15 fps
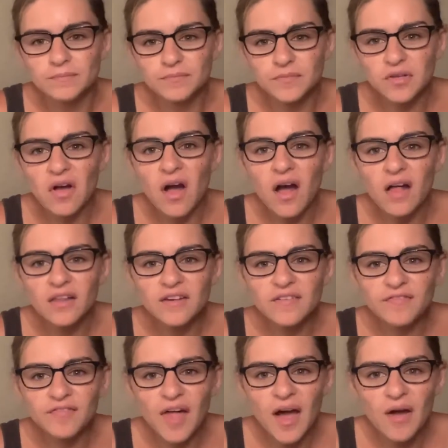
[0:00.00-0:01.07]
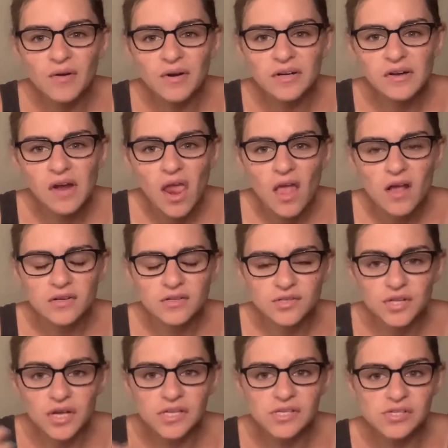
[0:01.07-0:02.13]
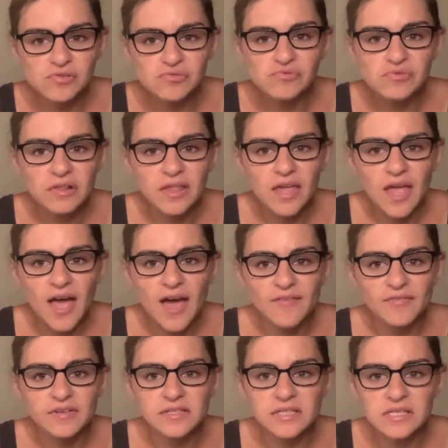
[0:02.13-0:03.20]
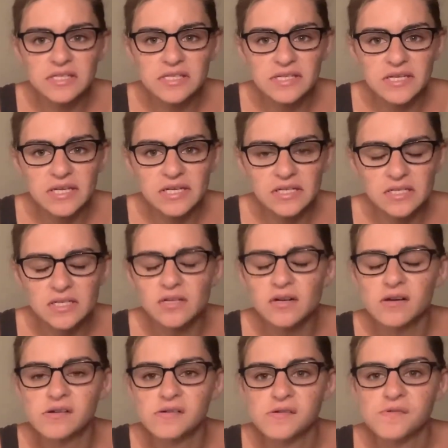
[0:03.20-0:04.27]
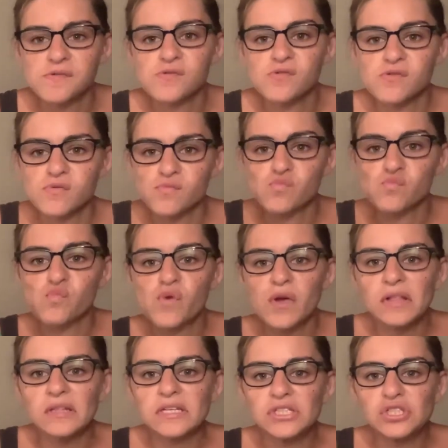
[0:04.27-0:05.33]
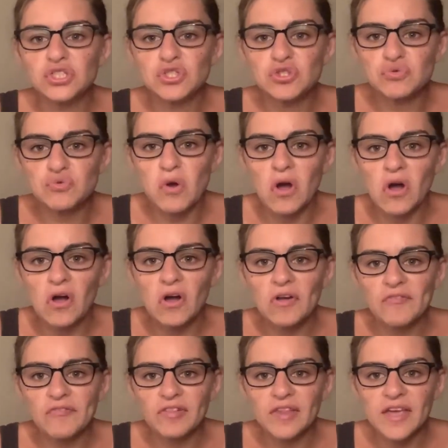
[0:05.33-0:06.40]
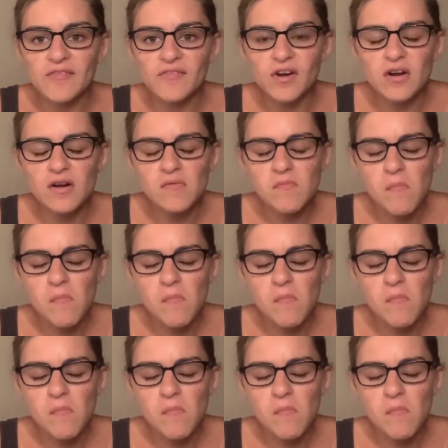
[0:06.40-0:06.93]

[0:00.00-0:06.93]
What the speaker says: cauliflower doesn't really have a distinct, really strong flavor.